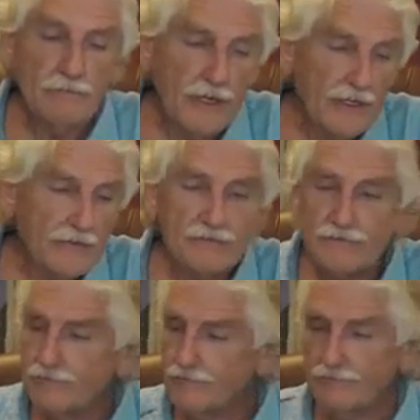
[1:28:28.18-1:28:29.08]
but
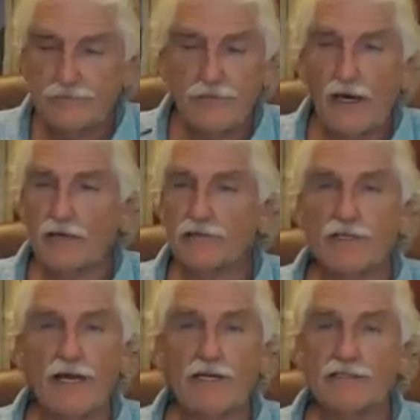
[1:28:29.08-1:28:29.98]
I'll
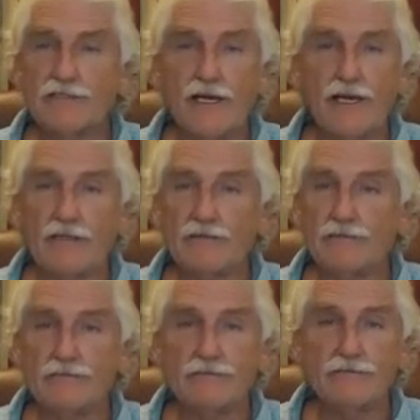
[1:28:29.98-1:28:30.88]
just let it stand.
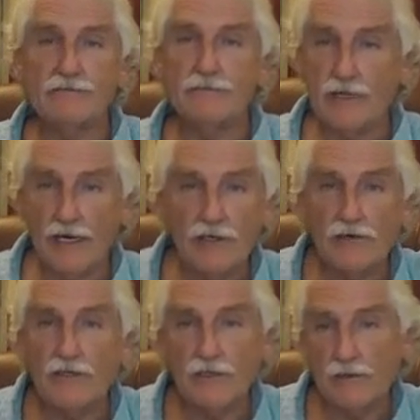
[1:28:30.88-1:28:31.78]
But I
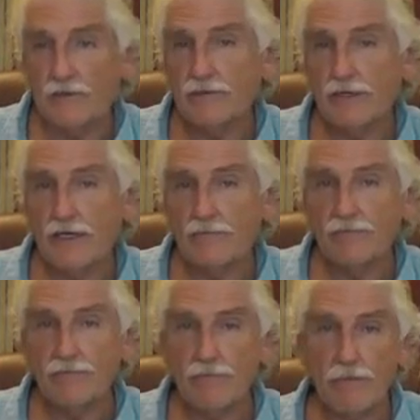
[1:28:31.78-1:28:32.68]
don't agree with that.
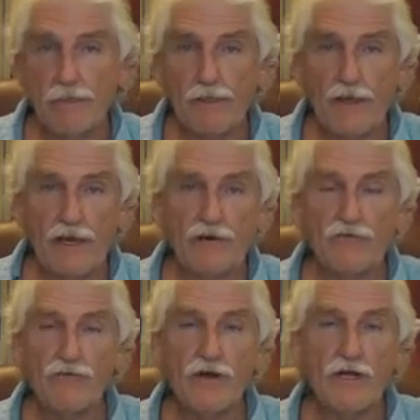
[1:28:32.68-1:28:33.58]

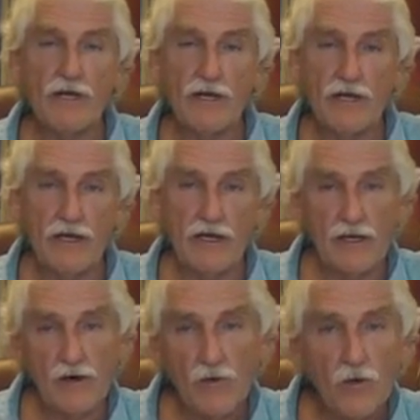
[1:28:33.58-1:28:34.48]

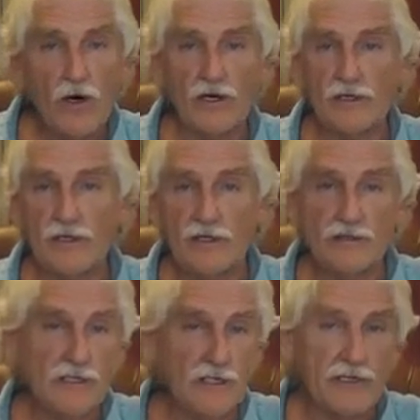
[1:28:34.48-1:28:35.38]
Everyone
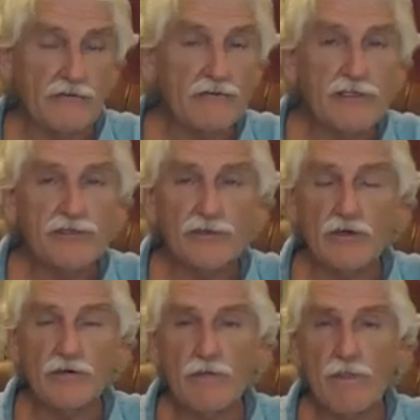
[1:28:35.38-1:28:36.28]
is an
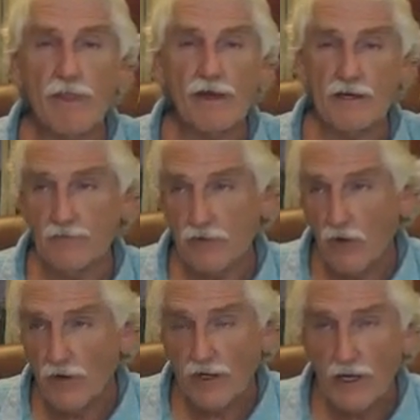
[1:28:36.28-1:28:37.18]
individual, and even
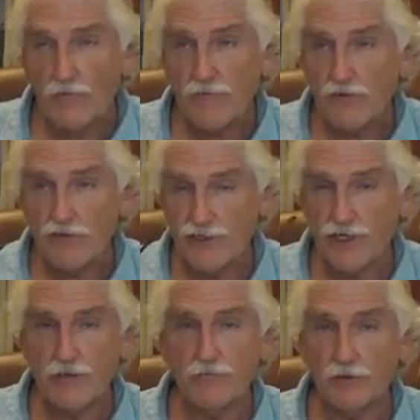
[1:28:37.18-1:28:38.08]
though they come through the
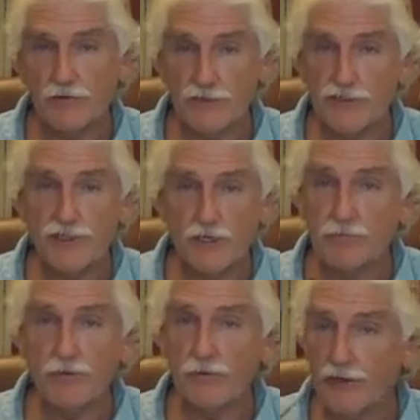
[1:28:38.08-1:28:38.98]
gene pool, and this
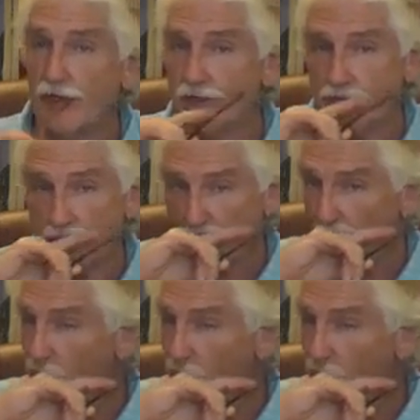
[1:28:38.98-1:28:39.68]
gene pool is